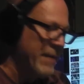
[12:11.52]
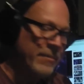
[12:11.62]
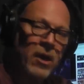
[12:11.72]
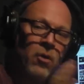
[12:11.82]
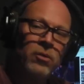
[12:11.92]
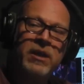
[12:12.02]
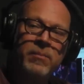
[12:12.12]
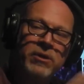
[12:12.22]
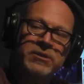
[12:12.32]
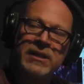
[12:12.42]
I'm the only
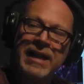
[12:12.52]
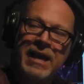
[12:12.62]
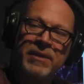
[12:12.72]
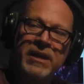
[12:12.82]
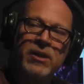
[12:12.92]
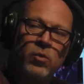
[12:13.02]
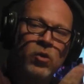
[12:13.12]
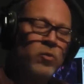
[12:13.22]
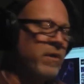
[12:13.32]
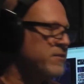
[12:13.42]
person clapping in the
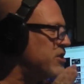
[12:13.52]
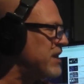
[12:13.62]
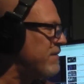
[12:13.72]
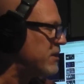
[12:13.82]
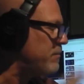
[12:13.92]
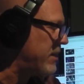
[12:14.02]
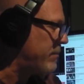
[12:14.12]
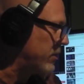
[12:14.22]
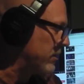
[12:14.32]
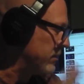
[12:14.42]
room of seven
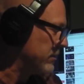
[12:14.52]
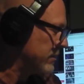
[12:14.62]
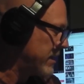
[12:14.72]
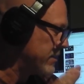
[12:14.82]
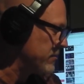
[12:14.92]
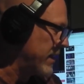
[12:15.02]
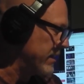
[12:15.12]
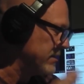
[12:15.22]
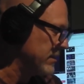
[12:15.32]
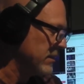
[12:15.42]
people. That's right.